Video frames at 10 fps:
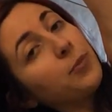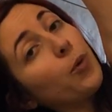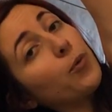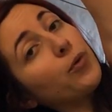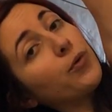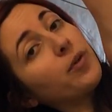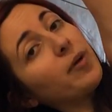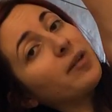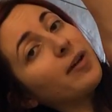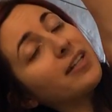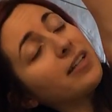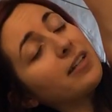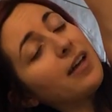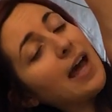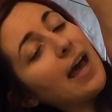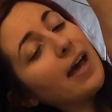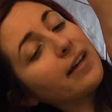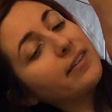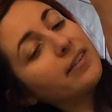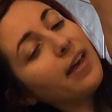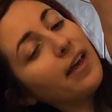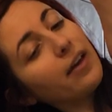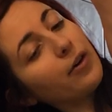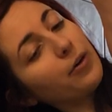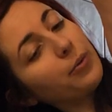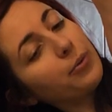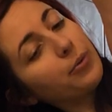Pull the belly button in, exhale.